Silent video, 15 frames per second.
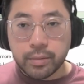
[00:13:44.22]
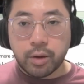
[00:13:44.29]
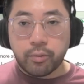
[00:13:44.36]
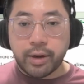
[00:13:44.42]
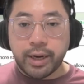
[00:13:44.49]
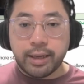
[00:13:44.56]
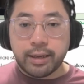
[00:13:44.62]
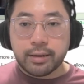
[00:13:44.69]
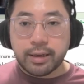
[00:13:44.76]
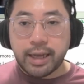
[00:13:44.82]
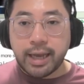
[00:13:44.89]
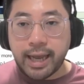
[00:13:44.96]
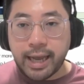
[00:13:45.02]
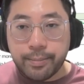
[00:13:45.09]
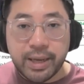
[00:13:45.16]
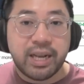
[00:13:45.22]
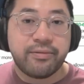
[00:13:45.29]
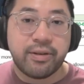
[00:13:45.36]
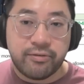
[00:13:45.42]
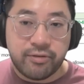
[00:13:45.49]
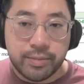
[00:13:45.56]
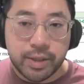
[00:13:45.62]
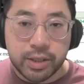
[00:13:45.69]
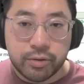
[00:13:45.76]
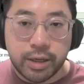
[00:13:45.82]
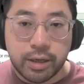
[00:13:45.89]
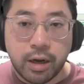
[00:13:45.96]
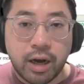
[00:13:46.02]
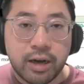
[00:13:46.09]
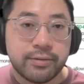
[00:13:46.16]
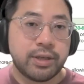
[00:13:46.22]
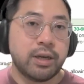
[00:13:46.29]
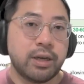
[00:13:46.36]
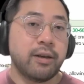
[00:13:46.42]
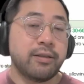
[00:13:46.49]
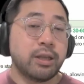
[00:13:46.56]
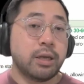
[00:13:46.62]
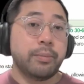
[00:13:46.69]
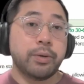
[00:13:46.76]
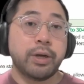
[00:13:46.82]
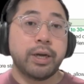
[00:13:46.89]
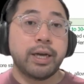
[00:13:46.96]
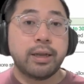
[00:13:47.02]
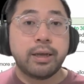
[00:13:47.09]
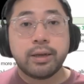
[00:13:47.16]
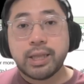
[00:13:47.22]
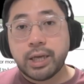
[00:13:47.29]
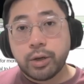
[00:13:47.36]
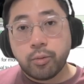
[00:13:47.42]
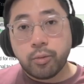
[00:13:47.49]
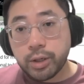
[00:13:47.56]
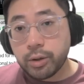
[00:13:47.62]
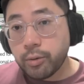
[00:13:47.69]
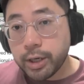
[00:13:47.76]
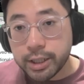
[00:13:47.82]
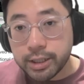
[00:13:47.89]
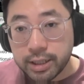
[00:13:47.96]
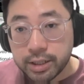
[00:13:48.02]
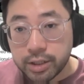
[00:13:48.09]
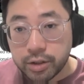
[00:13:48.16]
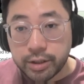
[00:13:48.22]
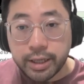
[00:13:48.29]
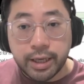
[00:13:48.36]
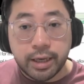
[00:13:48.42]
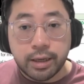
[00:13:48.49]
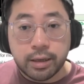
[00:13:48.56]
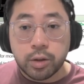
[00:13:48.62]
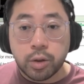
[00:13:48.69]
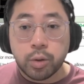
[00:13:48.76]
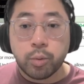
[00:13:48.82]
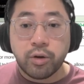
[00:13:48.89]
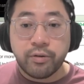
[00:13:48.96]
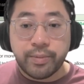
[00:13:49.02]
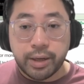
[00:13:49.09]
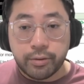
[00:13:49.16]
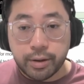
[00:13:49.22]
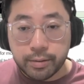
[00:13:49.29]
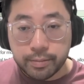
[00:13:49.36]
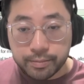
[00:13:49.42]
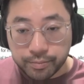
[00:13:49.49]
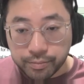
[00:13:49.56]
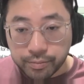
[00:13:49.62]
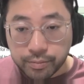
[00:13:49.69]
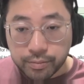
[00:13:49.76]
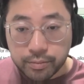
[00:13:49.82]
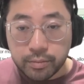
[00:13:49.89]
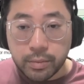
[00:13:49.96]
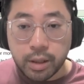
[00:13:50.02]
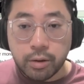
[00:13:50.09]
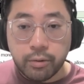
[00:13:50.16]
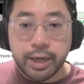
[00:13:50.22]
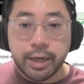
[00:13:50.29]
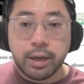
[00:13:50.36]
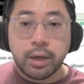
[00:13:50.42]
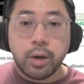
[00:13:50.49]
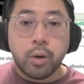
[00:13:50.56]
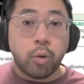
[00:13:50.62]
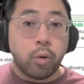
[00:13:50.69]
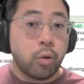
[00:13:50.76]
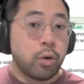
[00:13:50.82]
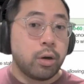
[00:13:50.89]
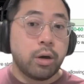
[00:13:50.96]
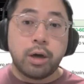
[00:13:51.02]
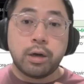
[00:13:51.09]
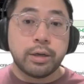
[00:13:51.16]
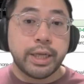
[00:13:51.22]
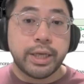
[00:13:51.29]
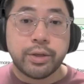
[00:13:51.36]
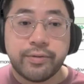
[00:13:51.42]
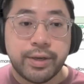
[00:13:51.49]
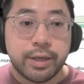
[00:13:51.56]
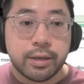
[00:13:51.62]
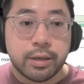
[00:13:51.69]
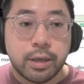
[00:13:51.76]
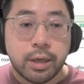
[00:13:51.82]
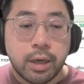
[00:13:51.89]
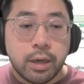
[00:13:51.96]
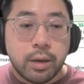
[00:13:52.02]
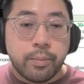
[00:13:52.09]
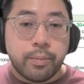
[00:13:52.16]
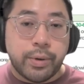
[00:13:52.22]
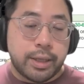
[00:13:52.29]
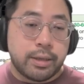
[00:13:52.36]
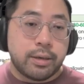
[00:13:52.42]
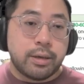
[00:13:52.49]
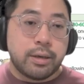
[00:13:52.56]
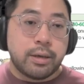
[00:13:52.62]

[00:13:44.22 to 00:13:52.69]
right? And benefit from this, right? Obviously, off the top of your head, when you're watching this, you're thinking Lone Wolf Peyra, right? Or Holiday Yufine. But